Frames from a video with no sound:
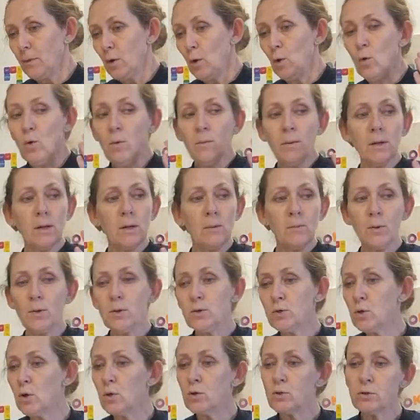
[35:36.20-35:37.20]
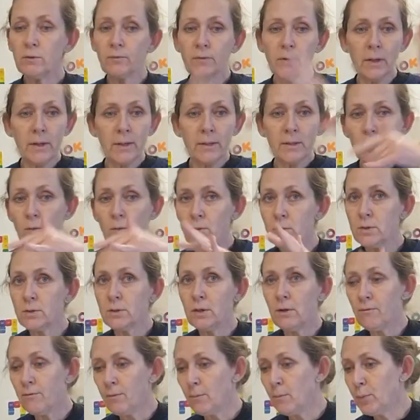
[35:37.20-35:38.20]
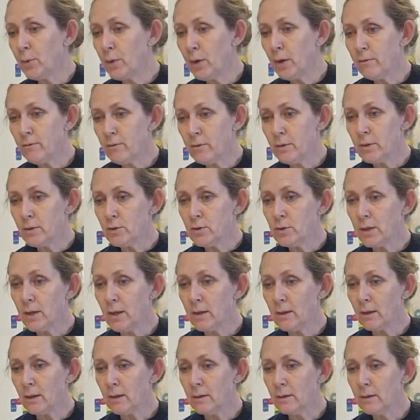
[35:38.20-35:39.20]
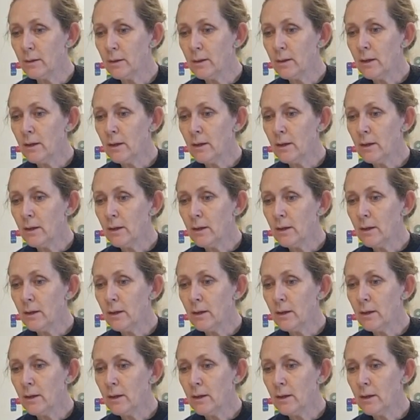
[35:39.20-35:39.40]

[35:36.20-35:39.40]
Who am I going to put in charge of collecting all the stuff and putting everything together?